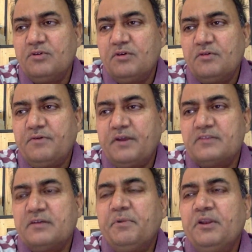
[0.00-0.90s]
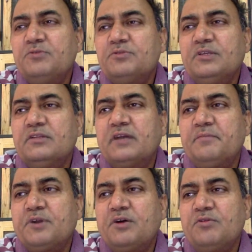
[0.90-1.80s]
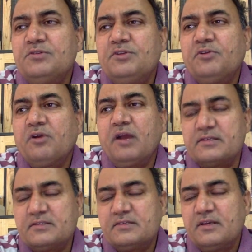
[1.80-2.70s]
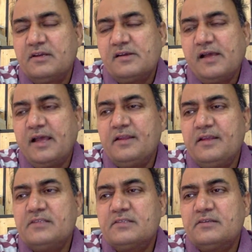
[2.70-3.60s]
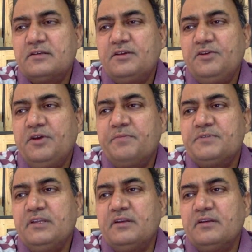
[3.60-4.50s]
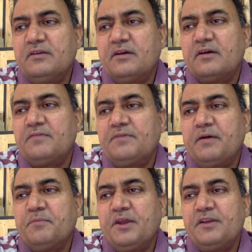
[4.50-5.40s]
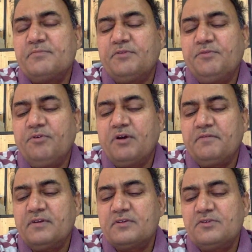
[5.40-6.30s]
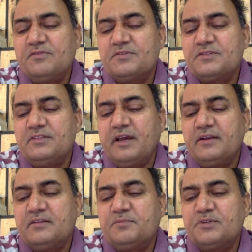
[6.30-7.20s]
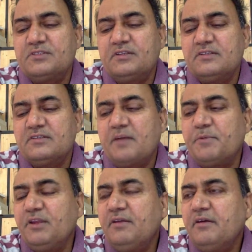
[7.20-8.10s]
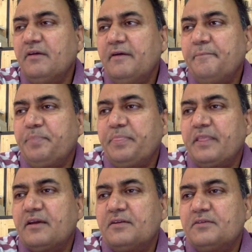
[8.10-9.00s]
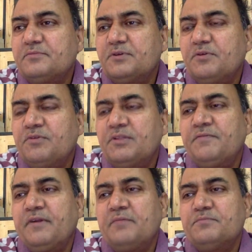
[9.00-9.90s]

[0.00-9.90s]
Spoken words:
For example, you think that Brown is in your class, and he you have seen from gate number 4 of Lucknow University that the person is coming, whether from